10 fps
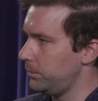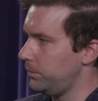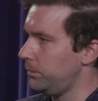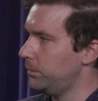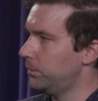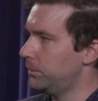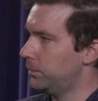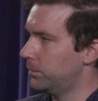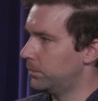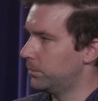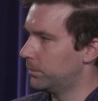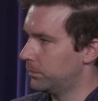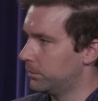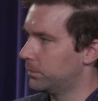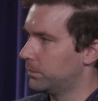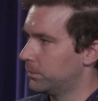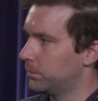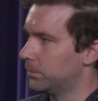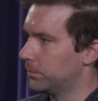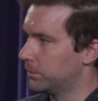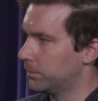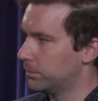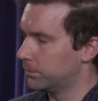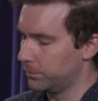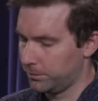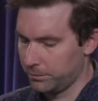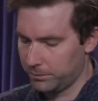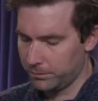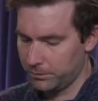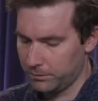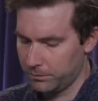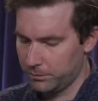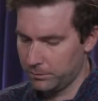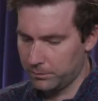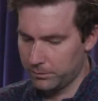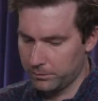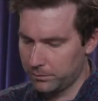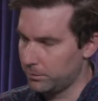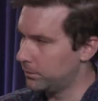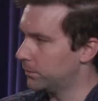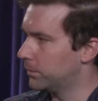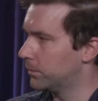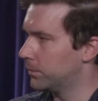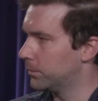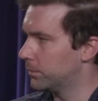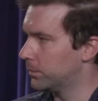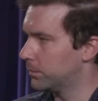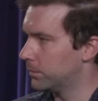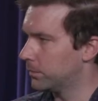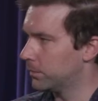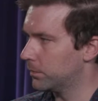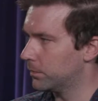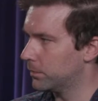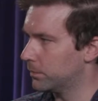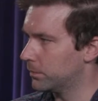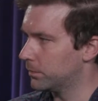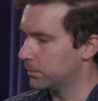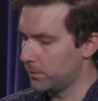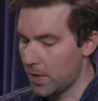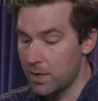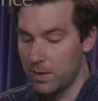(not speaking)